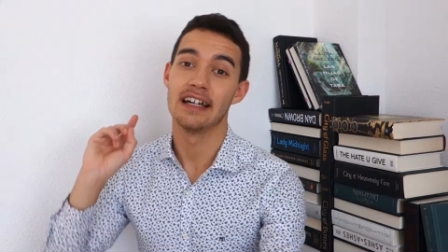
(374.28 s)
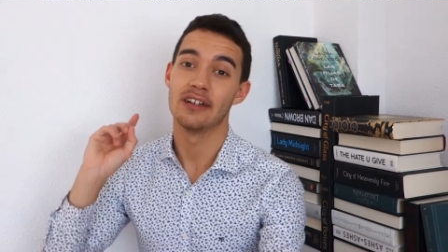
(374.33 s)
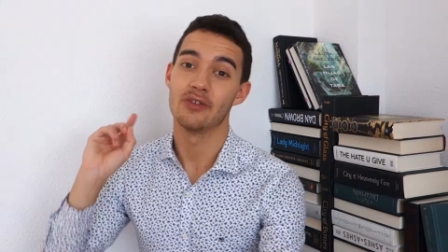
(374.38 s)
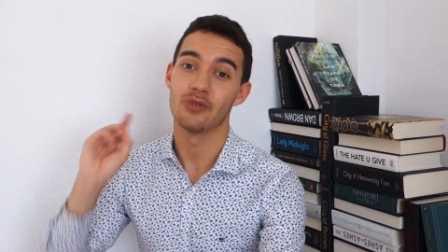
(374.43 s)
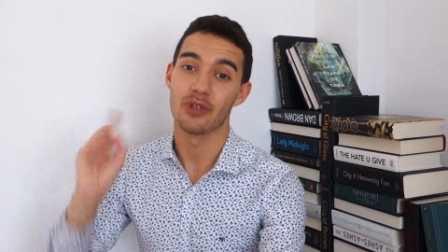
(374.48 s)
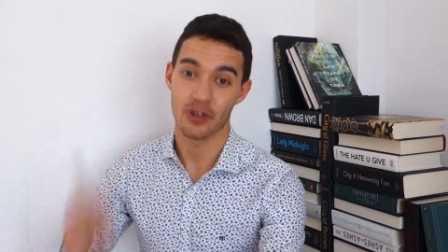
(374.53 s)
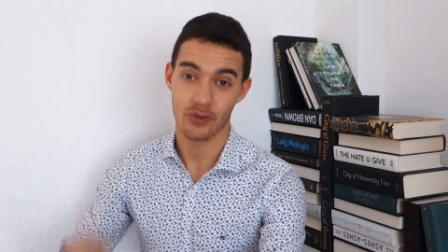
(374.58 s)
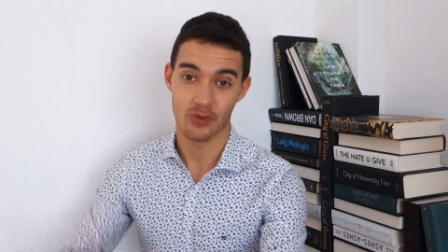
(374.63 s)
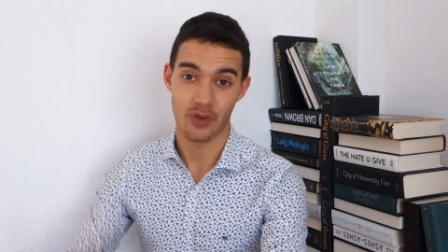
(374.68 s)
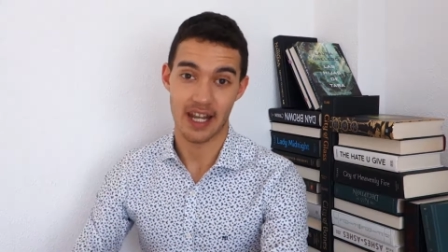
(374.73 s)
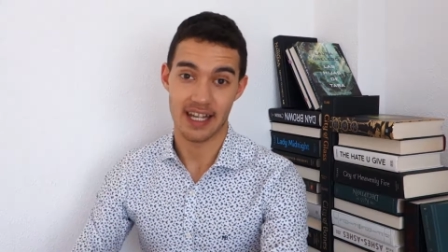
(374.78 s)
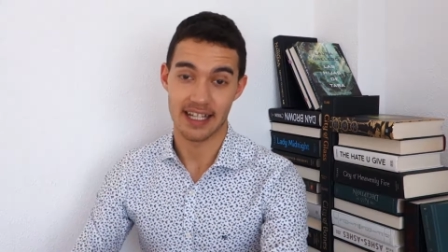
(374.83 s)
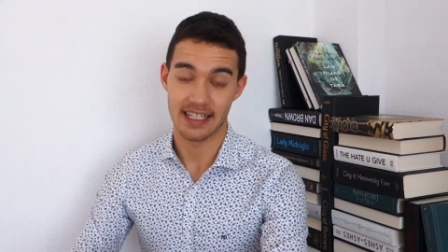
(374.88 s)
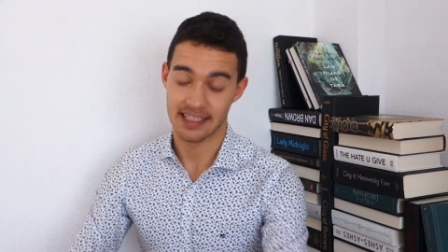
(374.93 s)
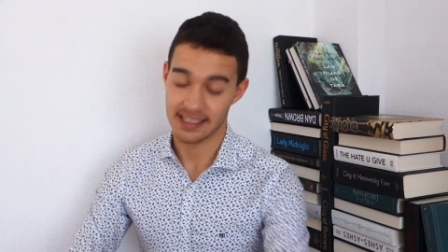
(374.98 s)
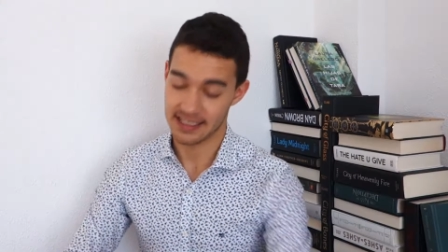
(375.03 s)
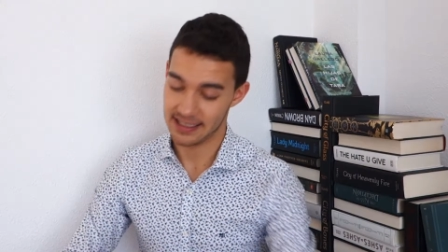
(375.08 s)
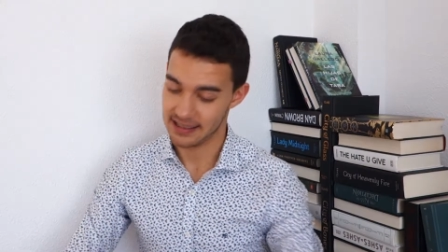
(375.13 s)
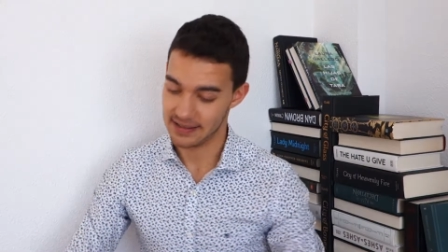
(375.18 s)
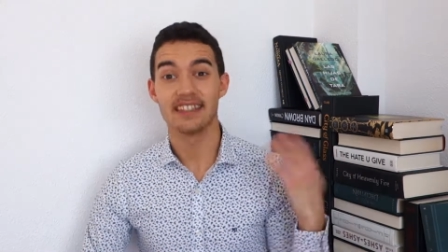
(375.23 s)
regret
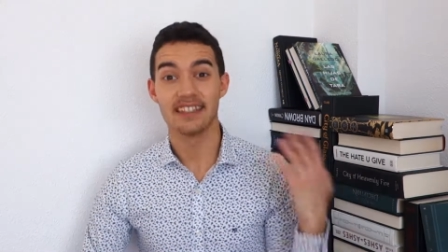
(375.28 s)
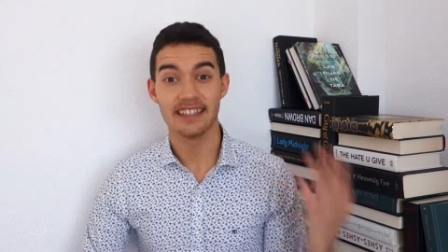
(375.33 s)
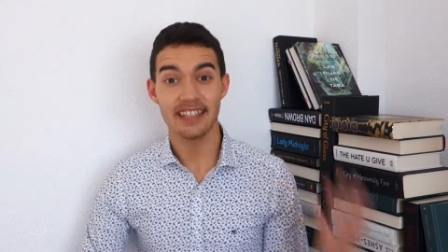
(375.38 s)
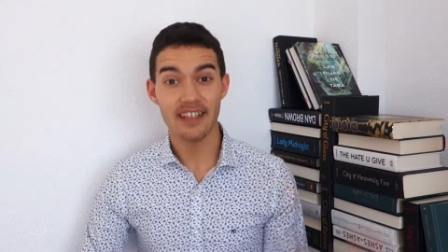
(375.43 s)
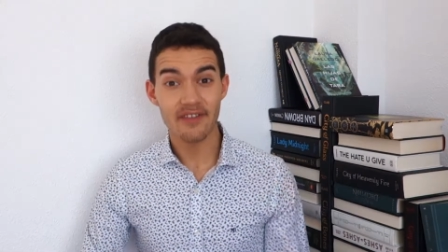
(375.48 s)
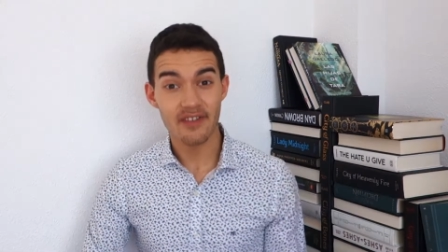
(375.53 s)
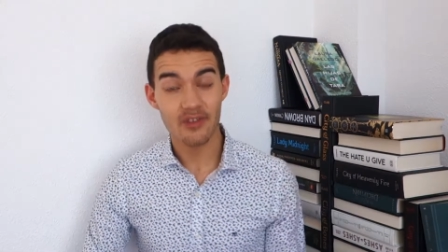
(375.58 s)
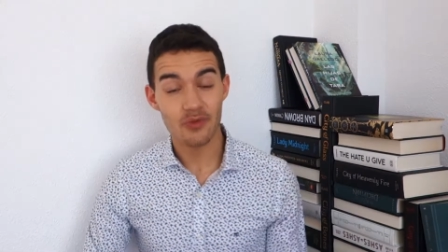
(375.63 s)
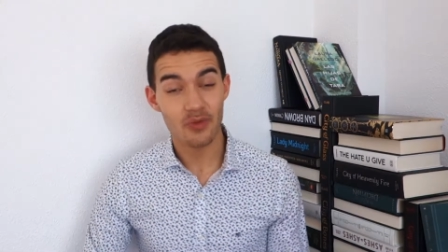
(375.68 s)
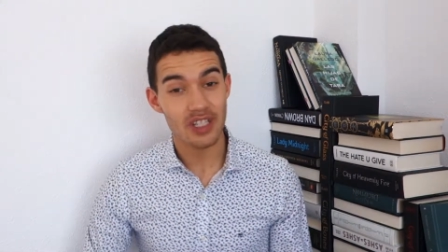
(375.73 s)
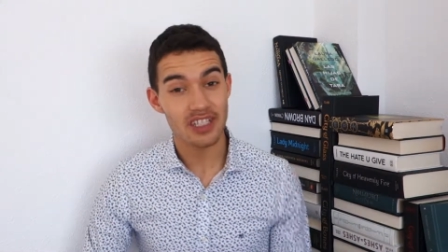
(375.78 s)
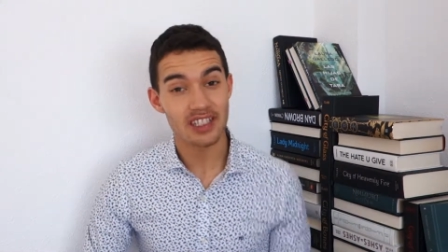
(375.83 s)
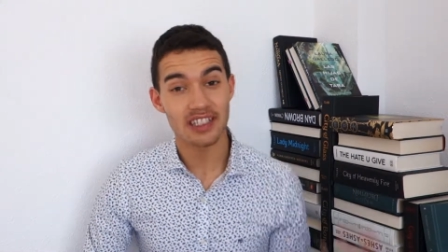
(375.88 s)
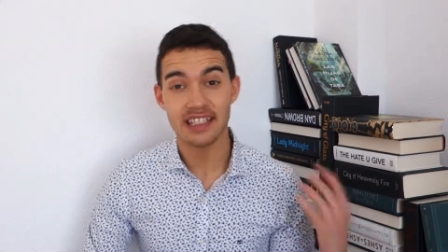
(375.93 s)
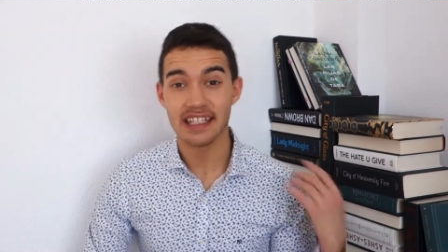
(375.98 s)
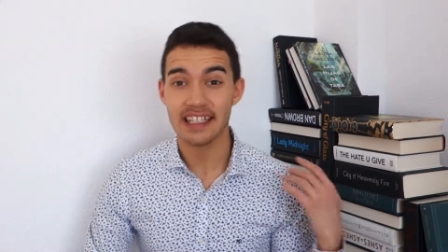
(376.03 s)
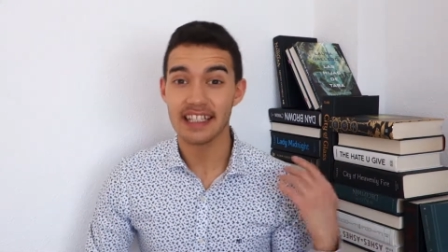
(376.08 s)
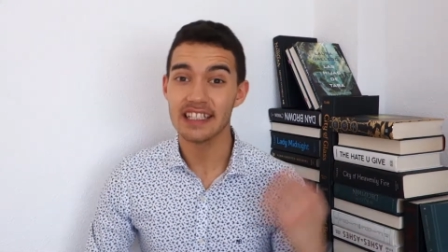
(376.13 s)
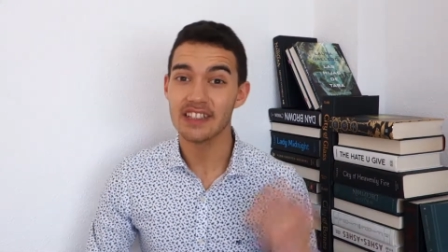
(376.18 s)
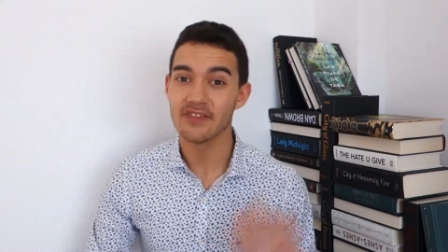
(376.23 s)
it. The seventh
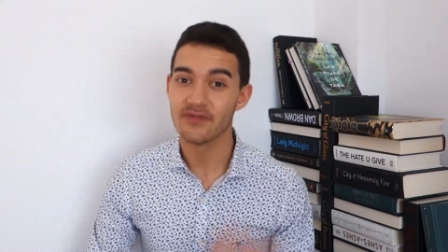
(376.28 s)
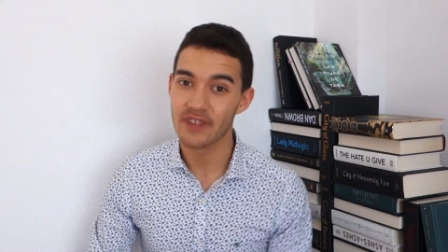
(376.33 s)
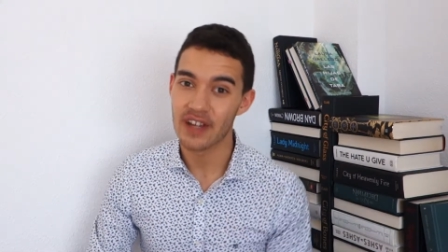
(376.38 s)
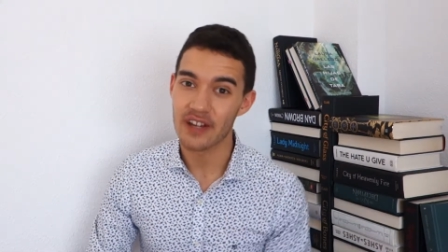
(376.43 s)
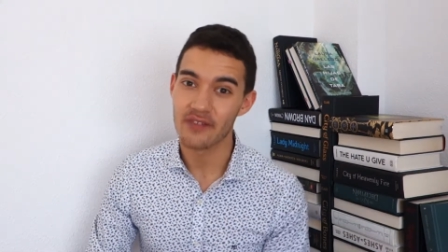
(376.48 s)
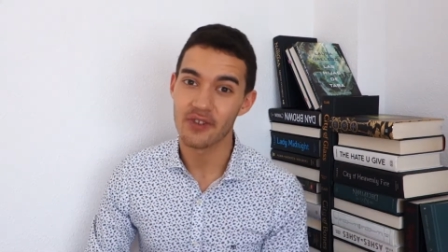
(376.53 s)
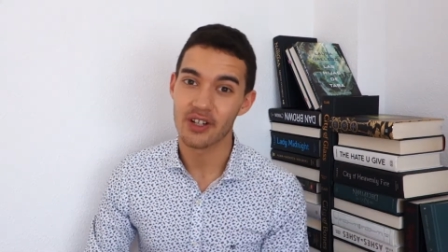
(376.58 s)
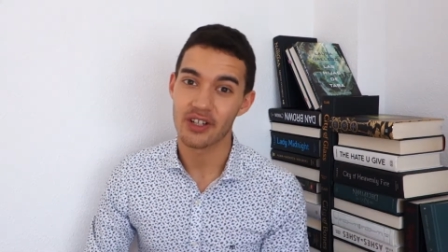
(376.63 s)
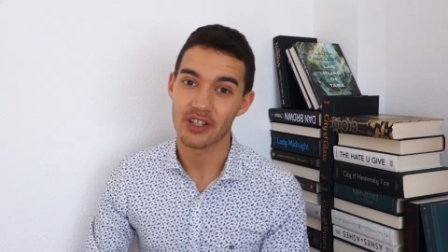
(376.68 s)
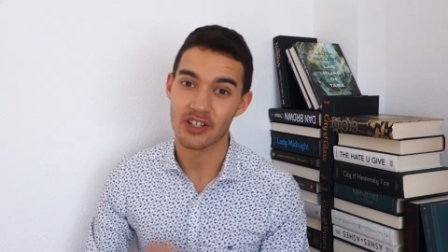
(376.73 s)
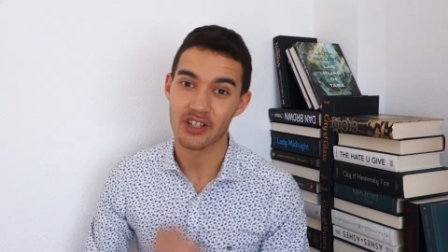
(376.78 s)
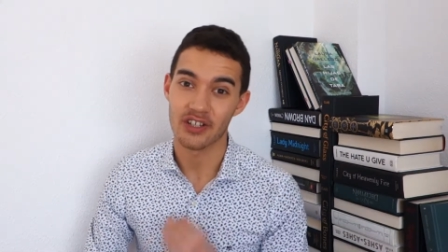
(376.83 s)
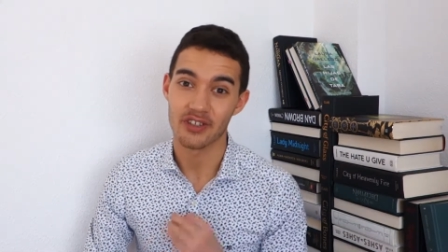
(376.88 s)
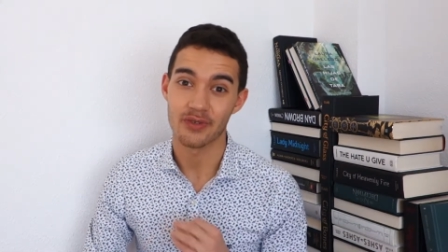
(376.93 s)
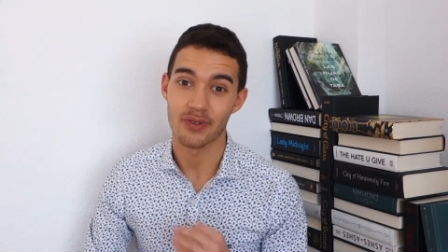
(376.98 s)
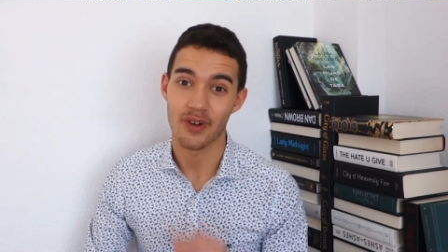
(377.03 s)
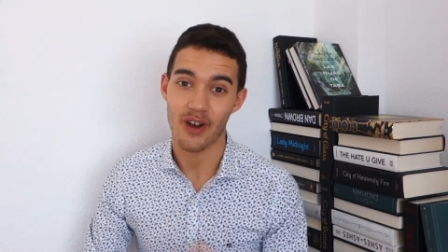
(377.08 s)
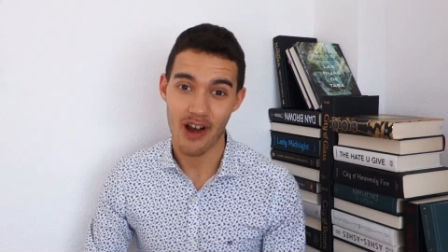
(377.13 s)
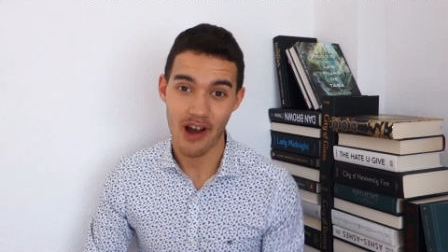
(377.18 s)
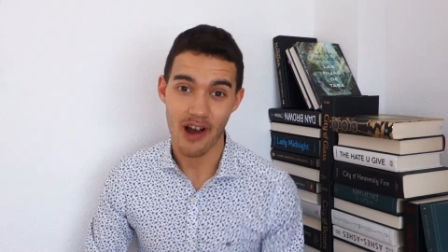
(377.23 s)
question is favorite
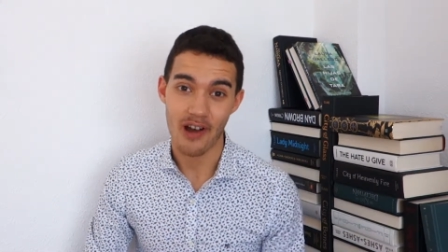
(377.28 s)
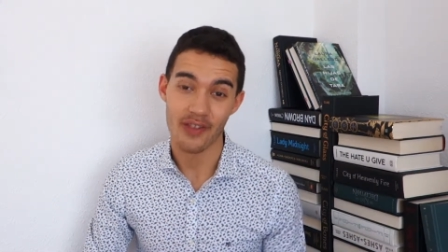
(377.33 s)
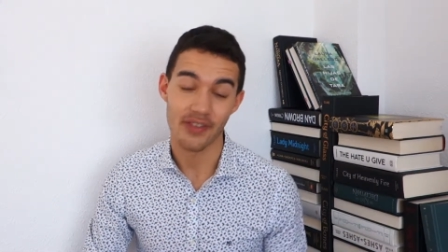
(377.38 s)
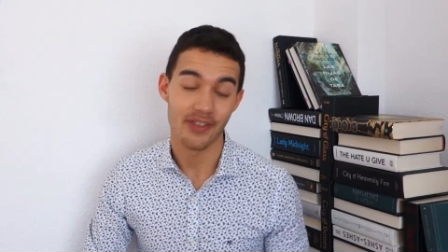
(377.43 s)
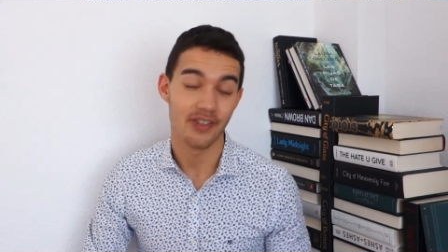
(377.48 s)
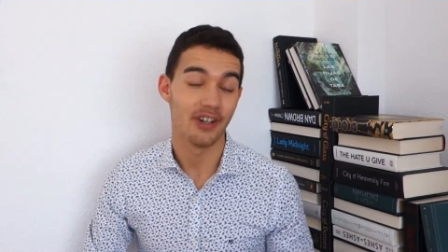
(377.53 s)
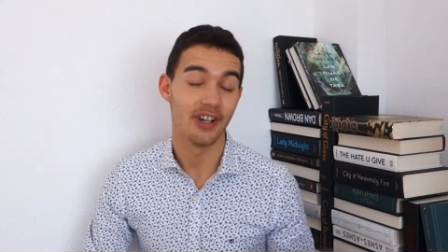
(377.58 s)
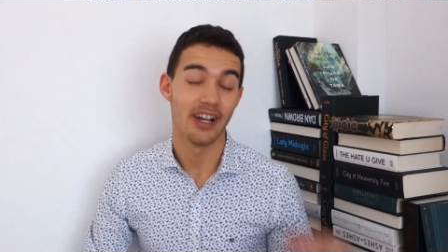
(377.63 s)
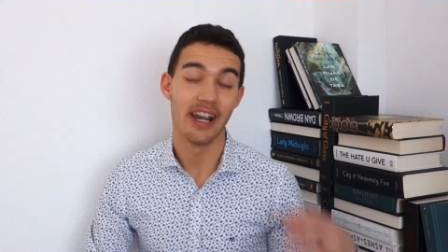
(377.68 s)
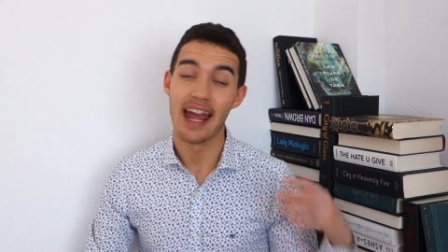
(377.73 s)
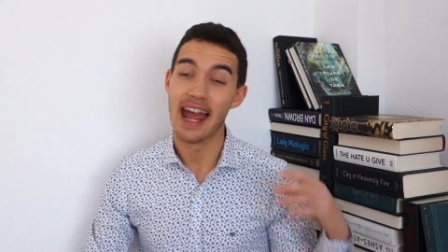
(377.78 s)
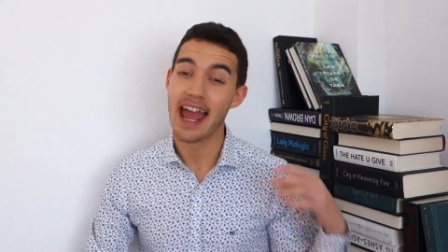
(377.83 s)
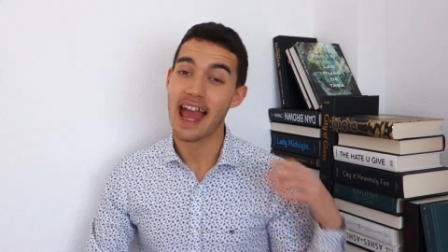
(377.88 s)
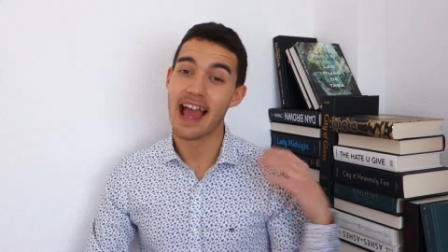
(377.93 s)
new author.